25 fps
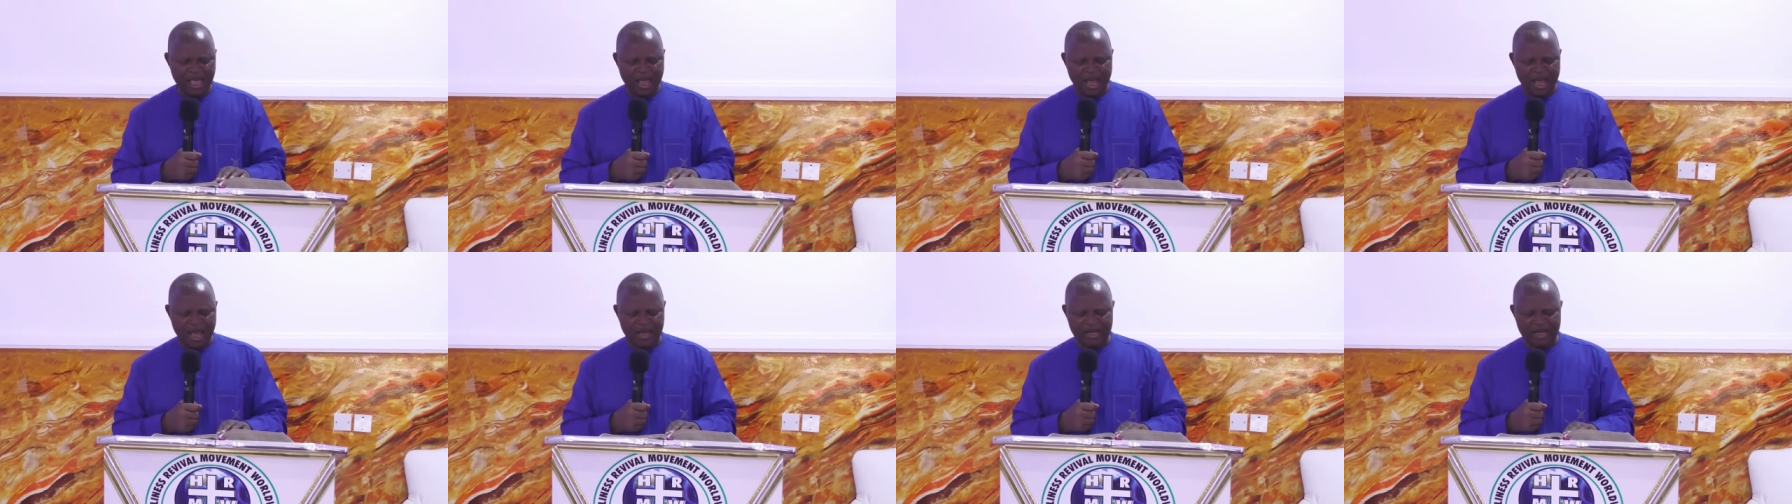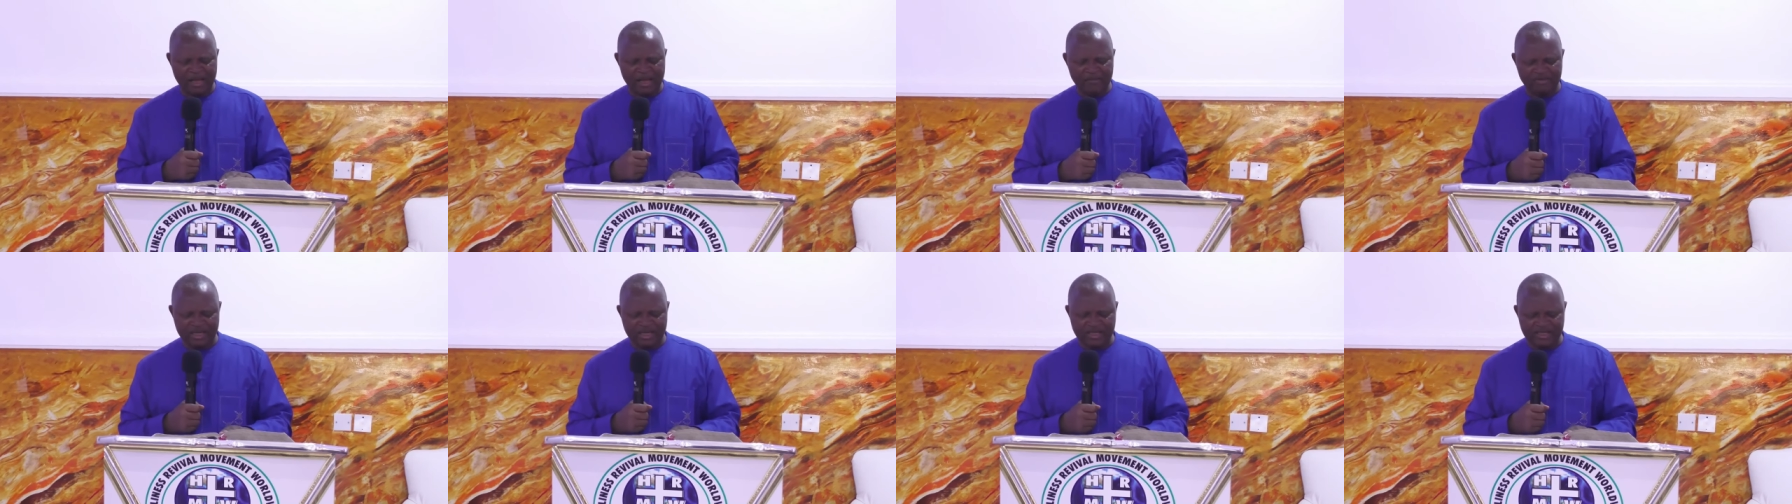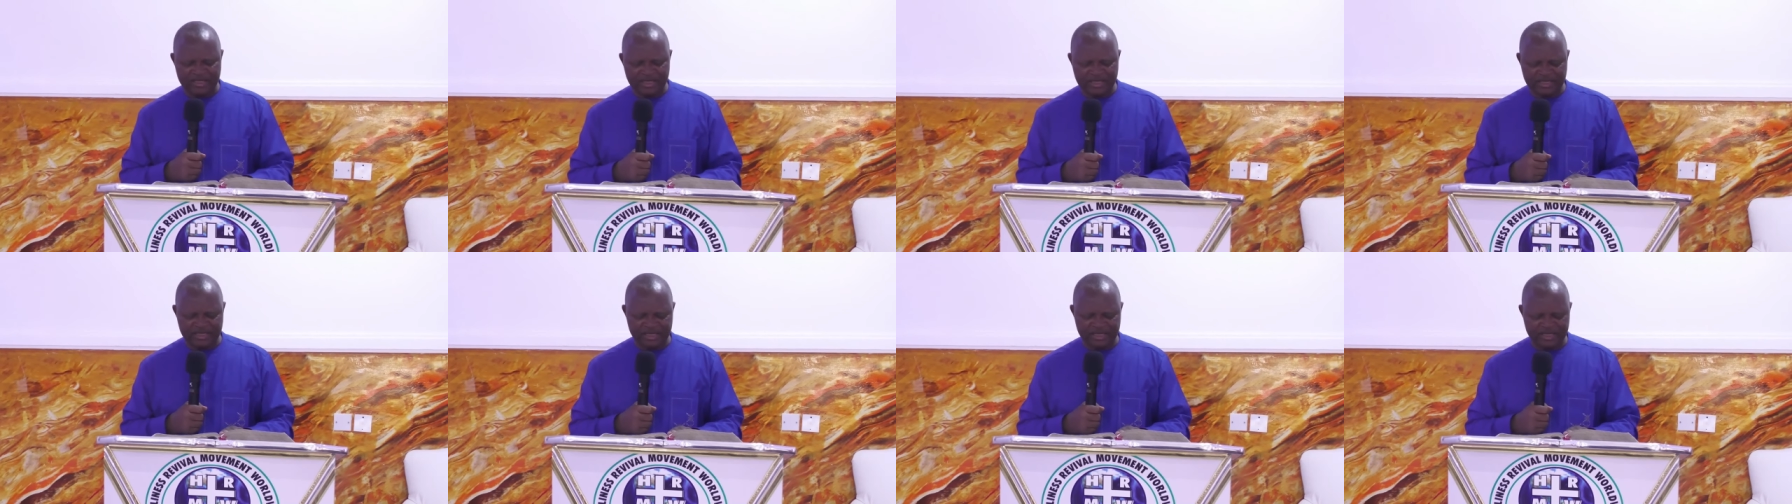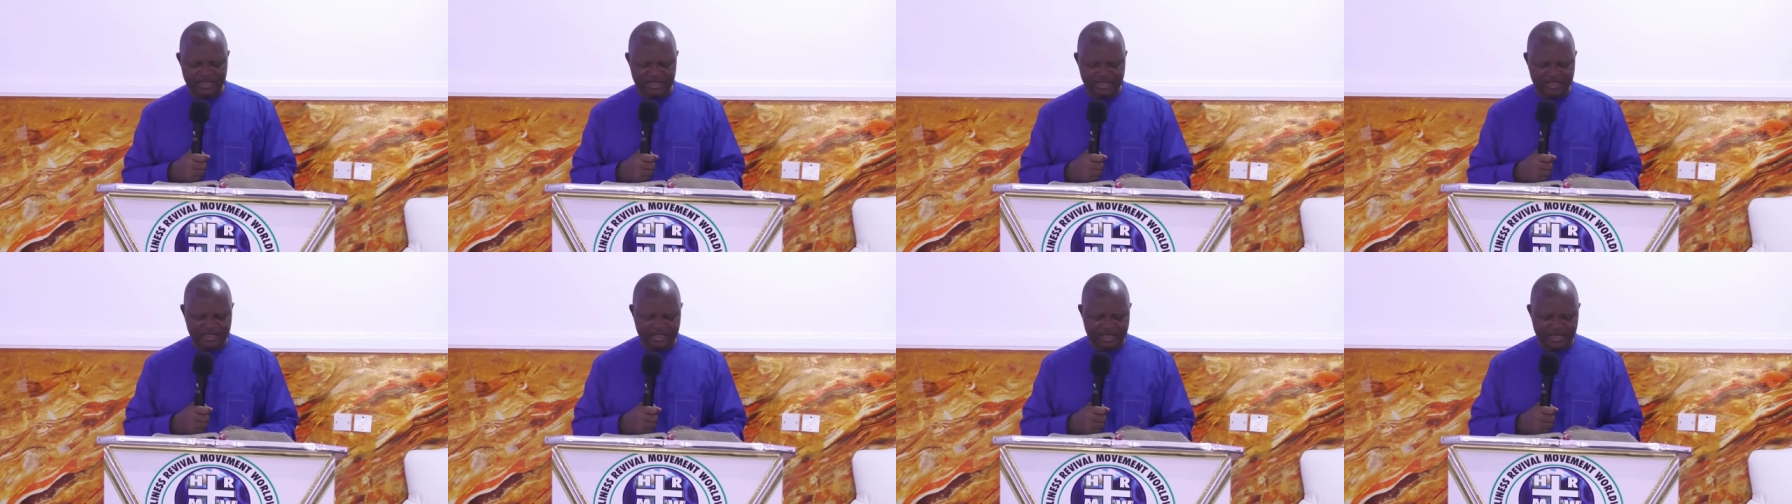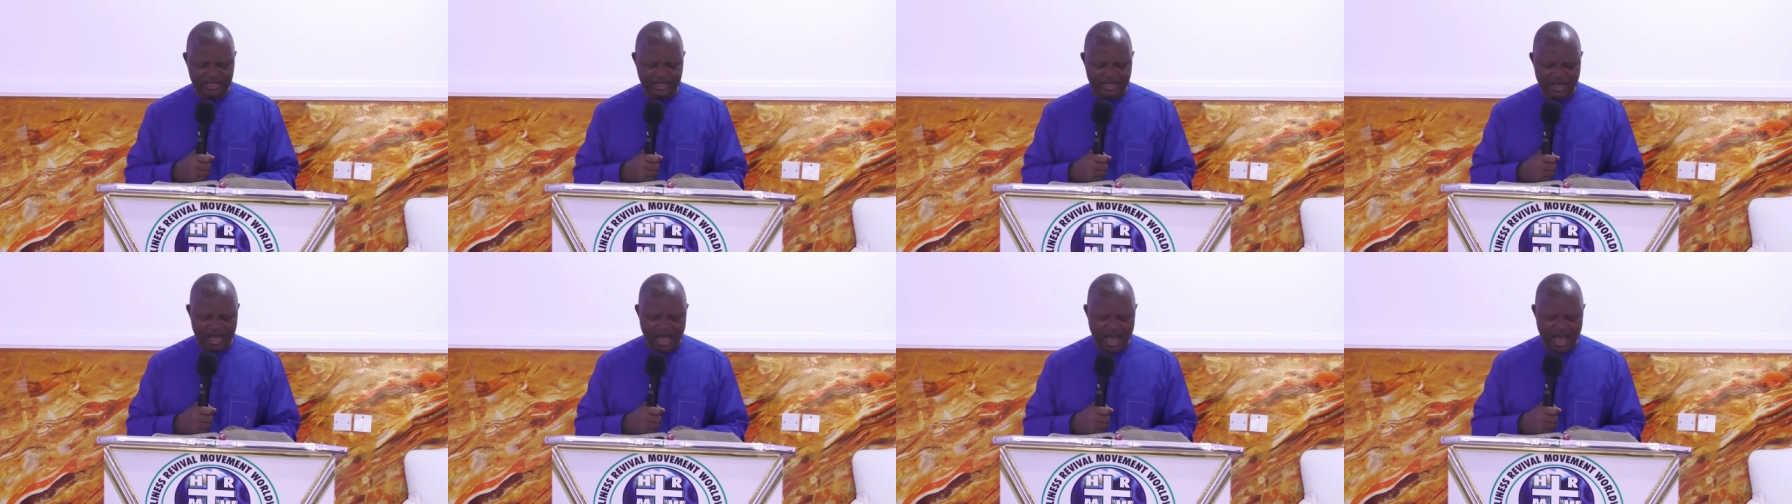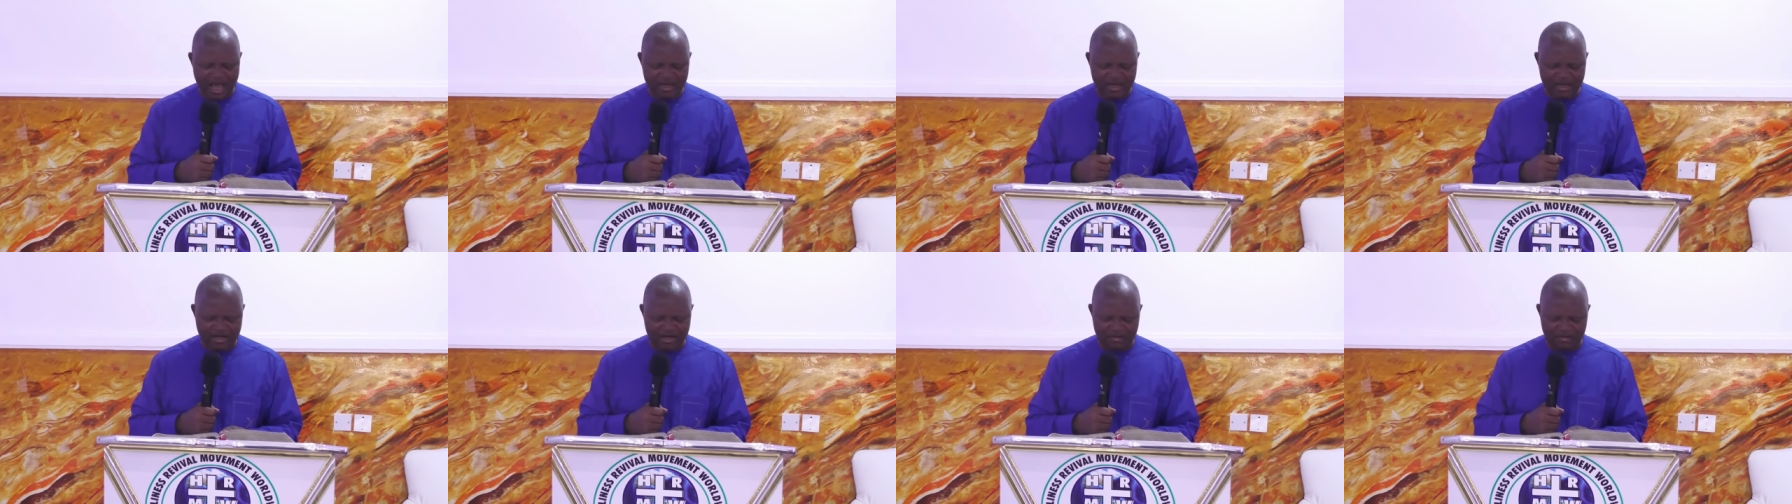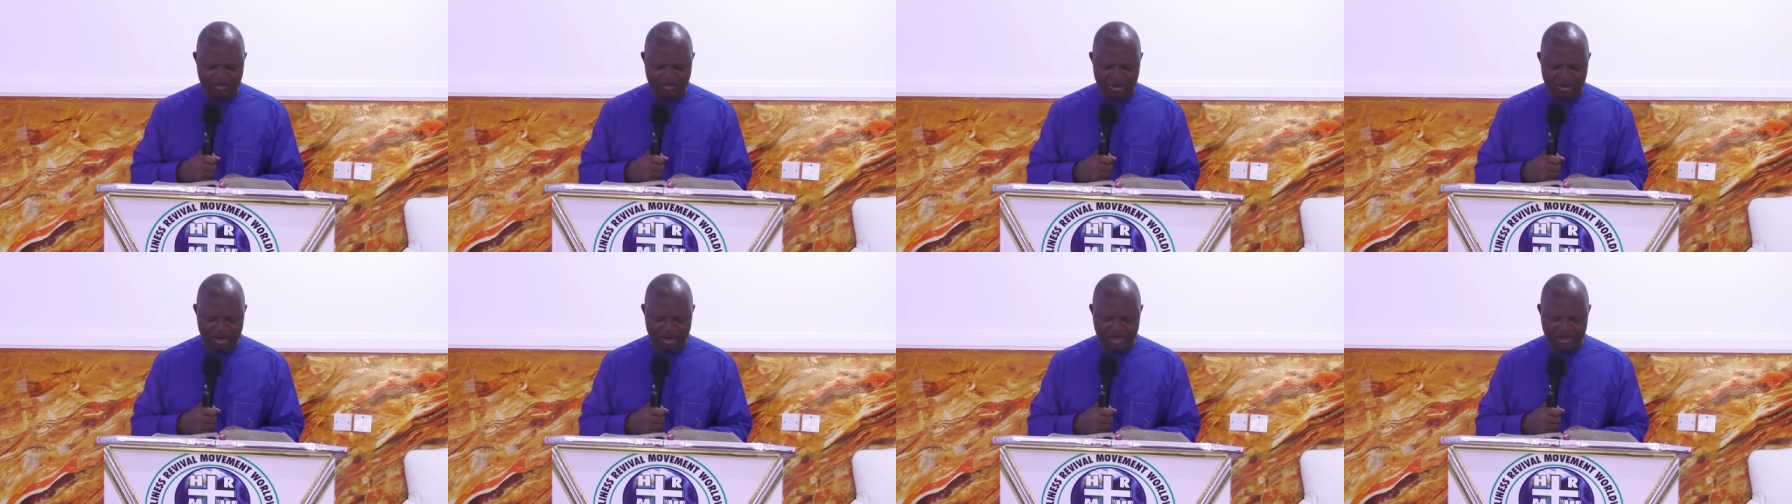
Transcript: And after certain days, King Agrippa